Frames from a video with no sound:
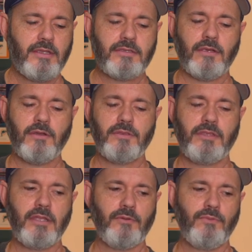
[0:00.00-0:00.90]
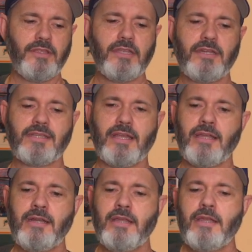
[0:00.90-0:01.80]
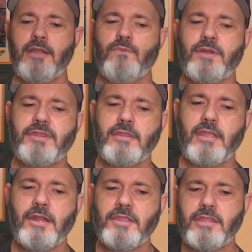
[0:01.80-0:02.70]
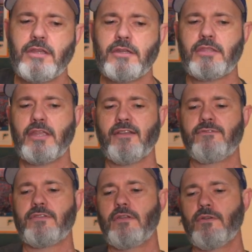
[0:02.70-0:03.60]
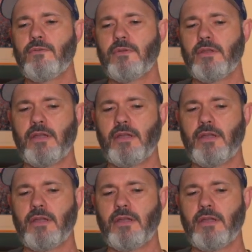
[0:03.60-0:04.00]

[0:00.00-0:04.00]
So a really good design. Another thing to think of too